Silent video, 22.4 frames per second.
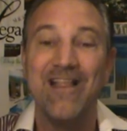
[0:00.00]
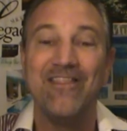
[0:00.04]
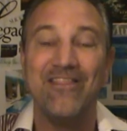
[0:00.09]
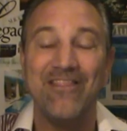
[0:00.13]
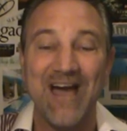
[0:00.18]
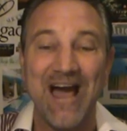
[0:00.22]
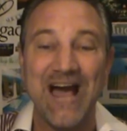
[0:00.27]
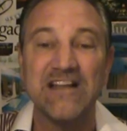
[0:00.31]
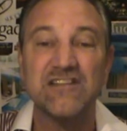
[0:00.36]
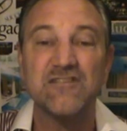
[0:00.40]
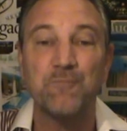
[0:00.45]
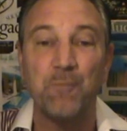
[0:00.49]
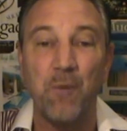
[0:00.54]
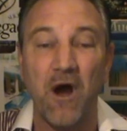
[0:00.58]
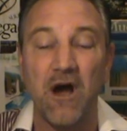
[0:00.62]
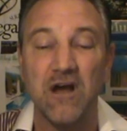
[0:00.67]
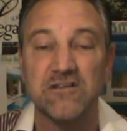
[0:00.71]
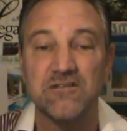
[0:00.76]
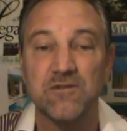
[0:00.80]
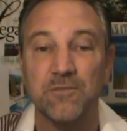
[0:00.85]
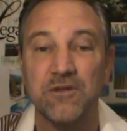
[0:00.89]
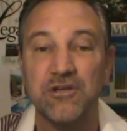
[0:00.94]
That's
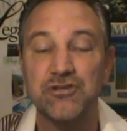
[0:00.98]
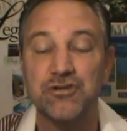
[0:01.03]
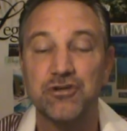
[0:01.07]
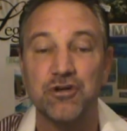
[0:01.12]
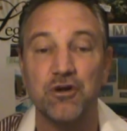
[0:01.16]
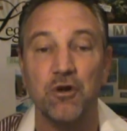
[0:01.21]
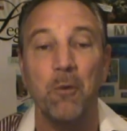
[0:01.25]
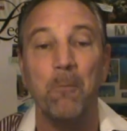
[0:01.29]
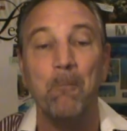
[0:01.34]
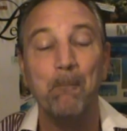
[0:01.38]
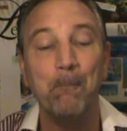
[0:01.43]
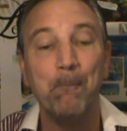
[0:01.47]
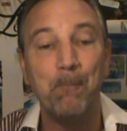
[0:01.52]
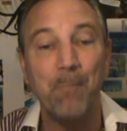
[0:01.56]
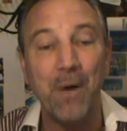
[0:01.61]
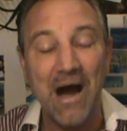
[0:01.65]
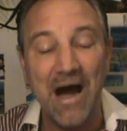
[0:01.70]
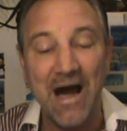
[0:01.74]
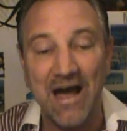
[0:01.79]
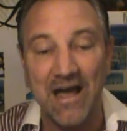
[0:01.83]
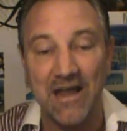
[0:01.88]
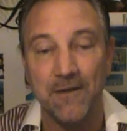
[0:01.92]
possibly true.
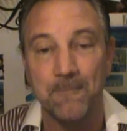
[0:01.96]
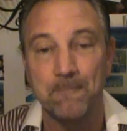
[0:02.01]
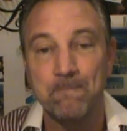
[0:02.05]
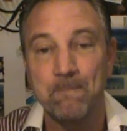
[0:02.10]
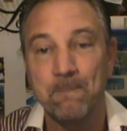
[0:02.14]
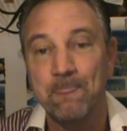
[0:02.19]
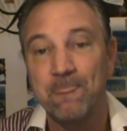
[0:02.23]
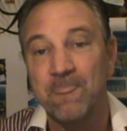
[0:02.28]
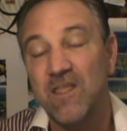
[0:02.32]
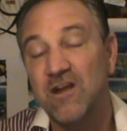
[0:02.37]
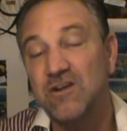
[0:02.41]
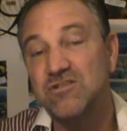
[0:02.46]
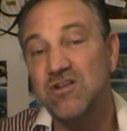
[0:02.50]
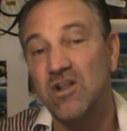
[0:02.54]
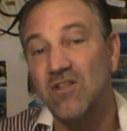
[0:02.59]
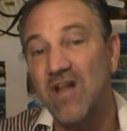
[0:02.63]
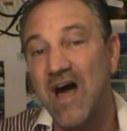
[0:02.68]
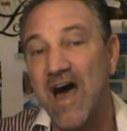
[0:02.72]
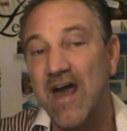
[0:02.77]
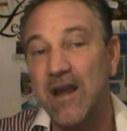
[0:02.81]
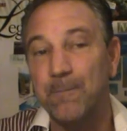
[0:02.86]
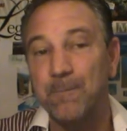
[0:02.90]
But There's a
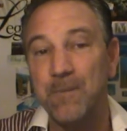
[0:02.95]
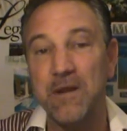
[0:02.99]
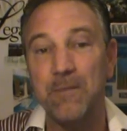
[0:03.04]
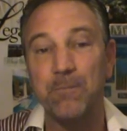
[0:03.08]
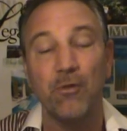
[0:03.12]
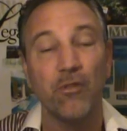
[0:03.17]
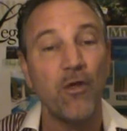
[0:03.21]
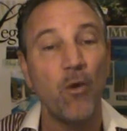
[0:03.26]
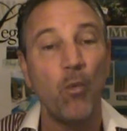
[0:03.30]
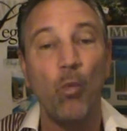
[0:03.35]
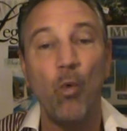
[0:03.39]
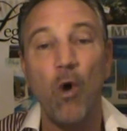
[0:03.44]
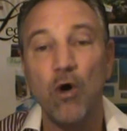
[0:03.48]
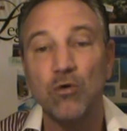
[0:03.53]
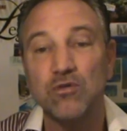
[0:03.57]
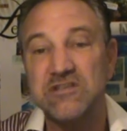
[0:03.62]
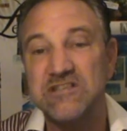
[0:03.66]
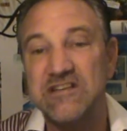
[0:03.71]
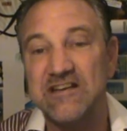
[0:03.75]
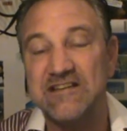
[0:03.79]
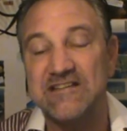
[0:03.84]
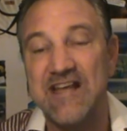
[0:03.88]
lot of people that won't
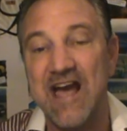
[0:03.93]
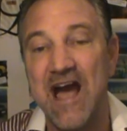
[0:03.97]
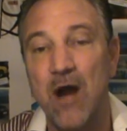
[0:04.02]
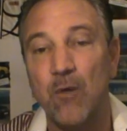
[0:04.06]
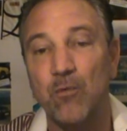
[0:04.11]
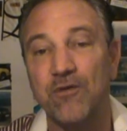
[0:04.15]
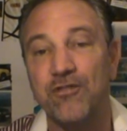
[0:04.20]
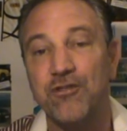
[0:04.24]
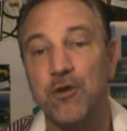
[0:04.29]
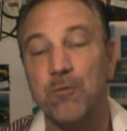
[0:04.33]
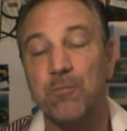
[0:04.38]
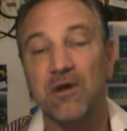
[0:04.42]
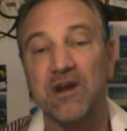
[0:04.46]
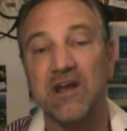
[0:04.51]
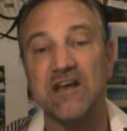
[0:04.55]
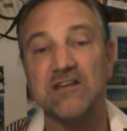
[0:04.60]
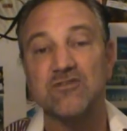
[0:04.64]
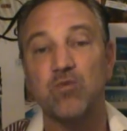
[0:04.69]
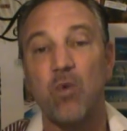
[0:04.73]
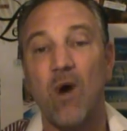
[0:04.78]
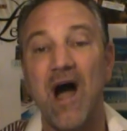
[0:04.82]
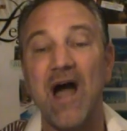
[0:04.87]
sit down with you
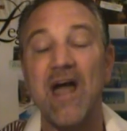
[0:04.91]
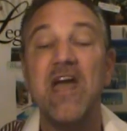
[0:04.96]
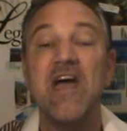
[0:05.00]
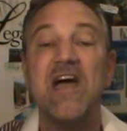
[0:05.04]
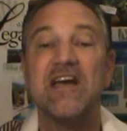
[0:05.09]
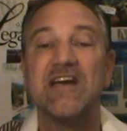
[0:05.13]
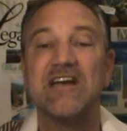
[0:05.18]
because why?